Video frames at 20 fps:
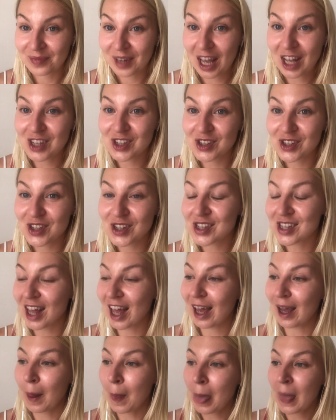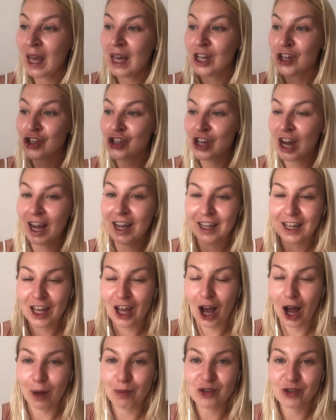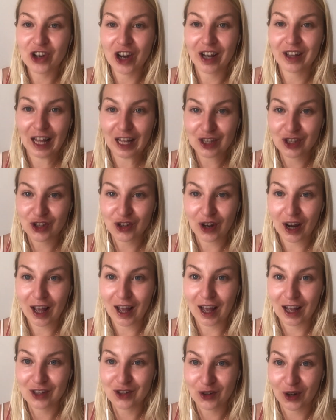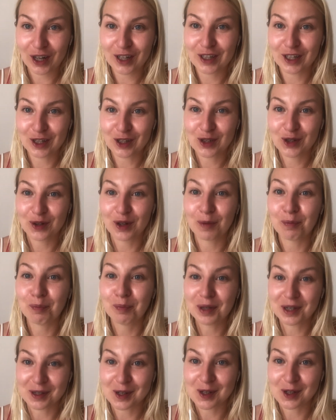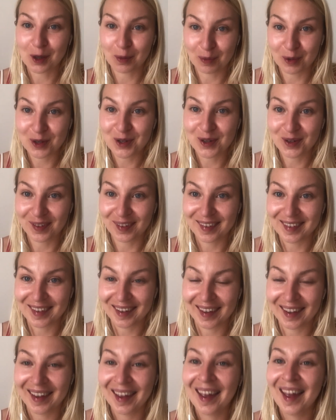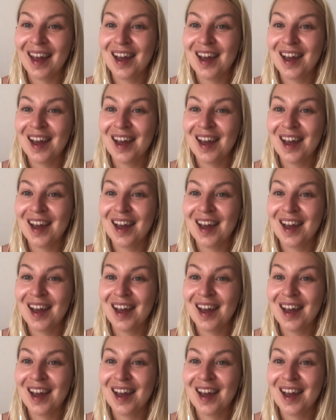It's just like shiny object attracted to the business opportunity.